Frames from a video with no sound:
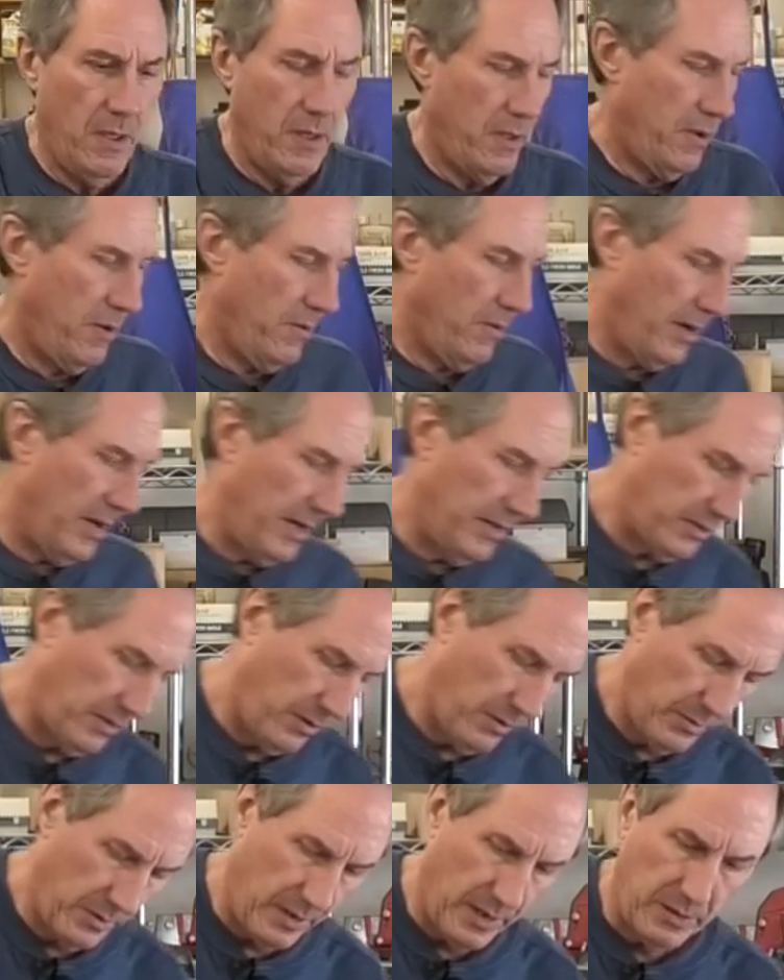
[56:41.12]
All right,
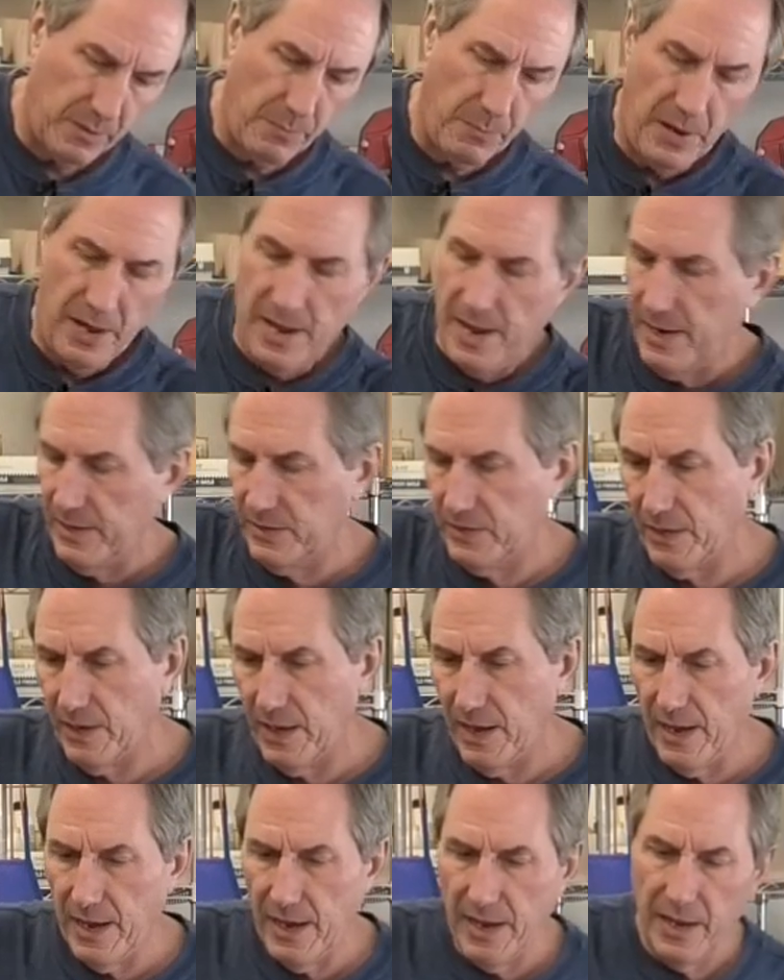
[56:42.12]
so we got the back
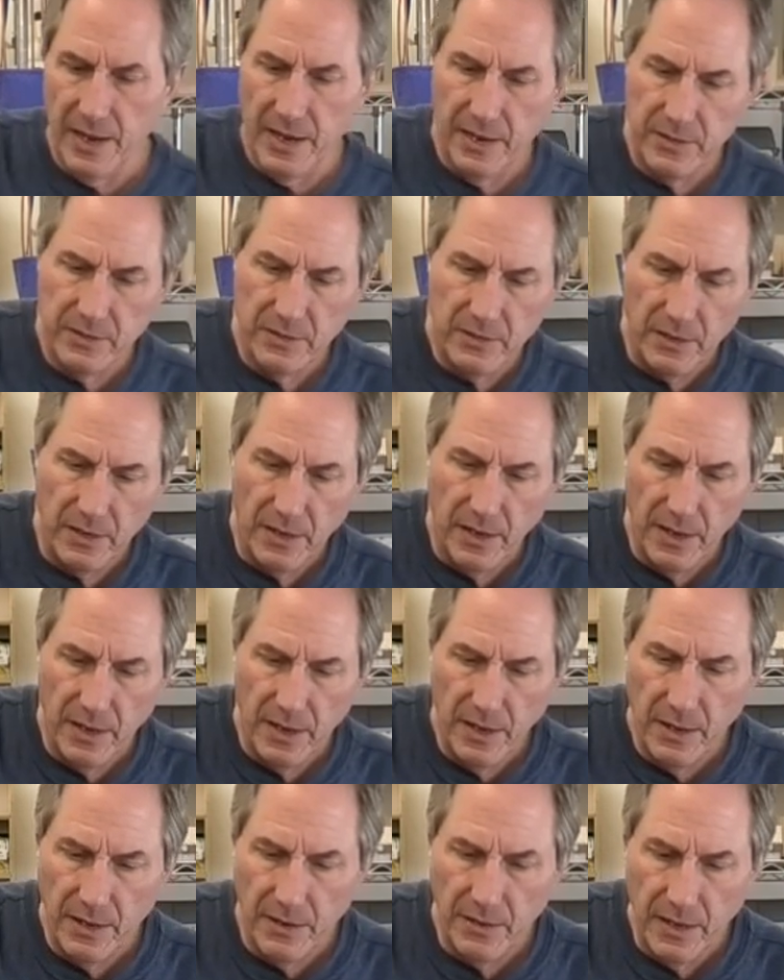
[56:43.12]
sides
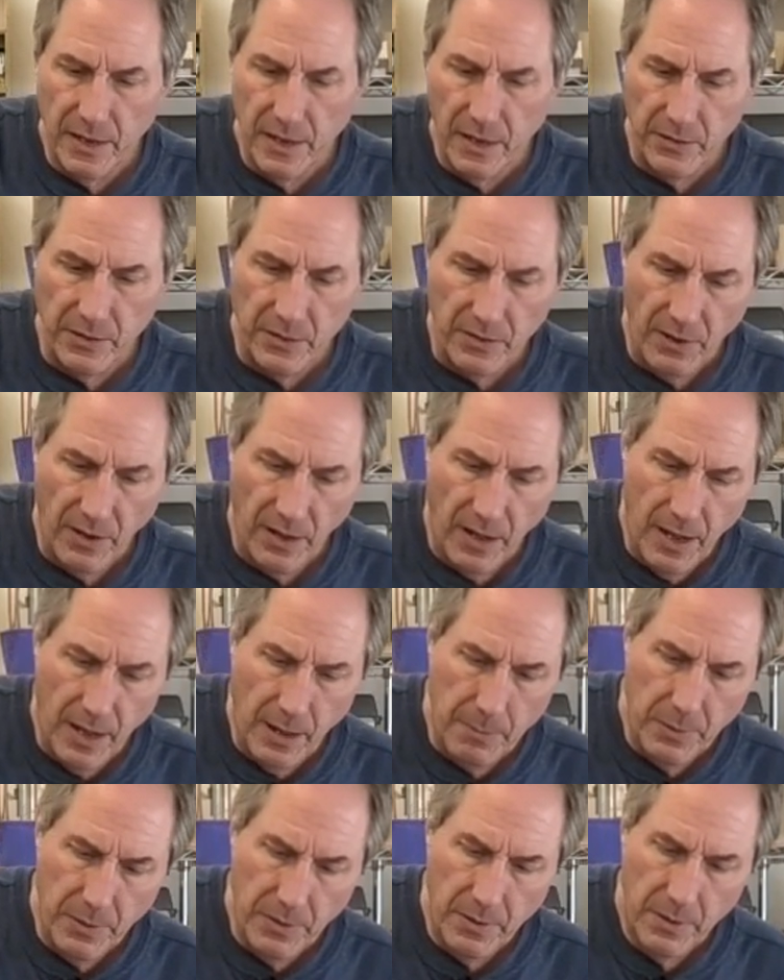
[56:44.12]
and now the
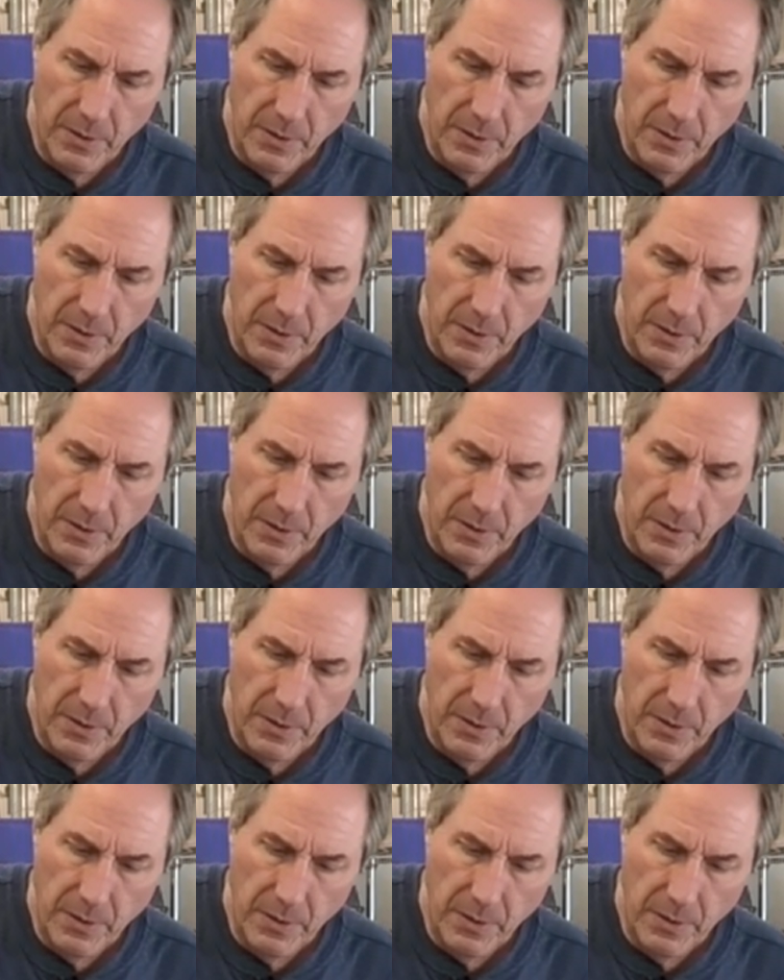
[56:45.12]
top.